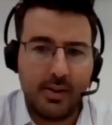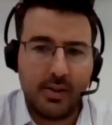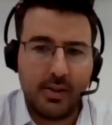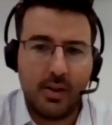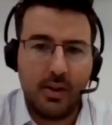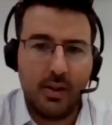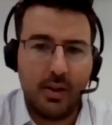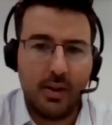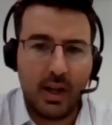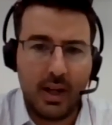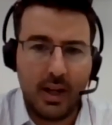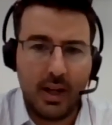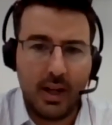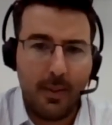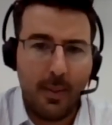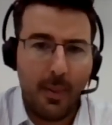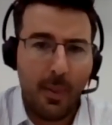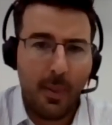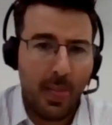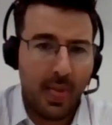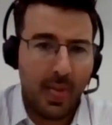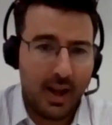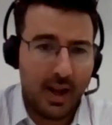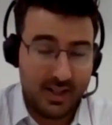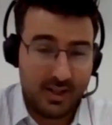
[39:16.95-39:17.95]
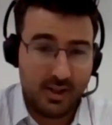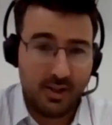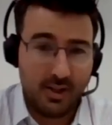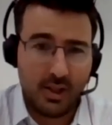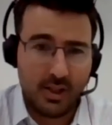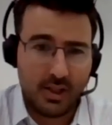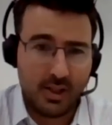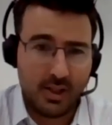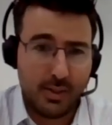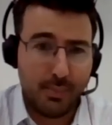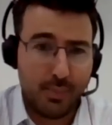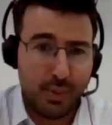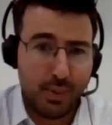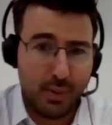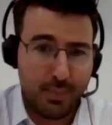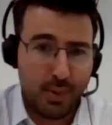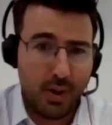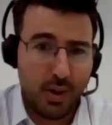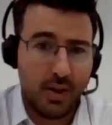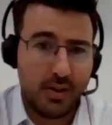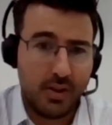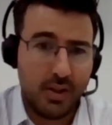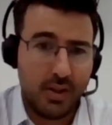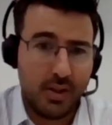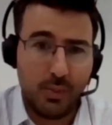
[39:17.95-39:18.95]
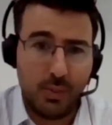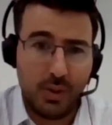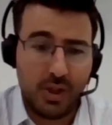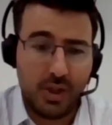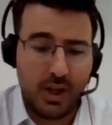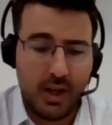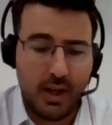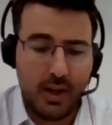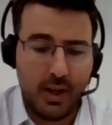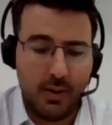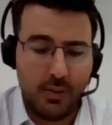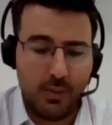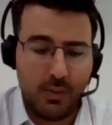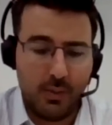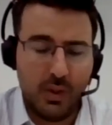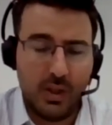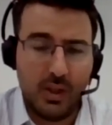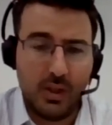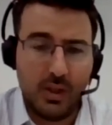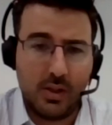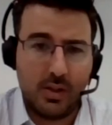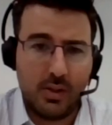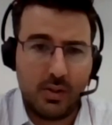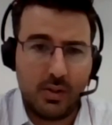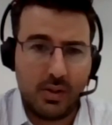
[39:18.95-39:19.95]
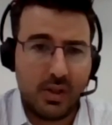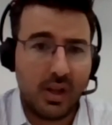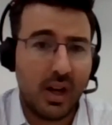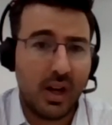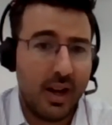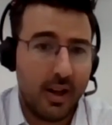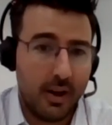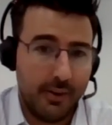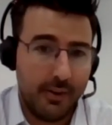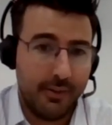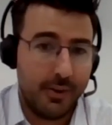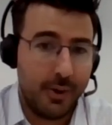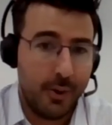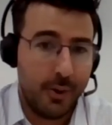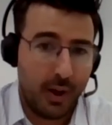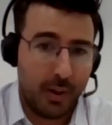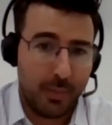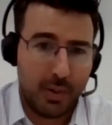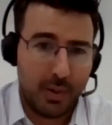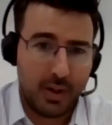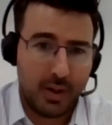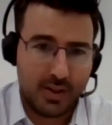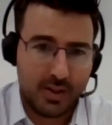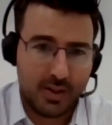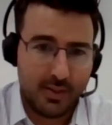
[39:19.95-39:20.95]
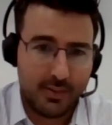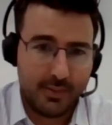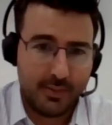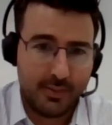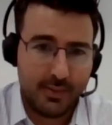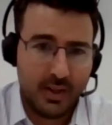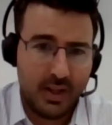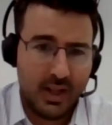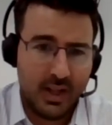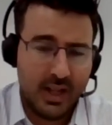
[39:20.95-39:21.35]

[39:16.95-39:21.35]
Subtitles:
So I took a simple process, which I was tired of doing myself,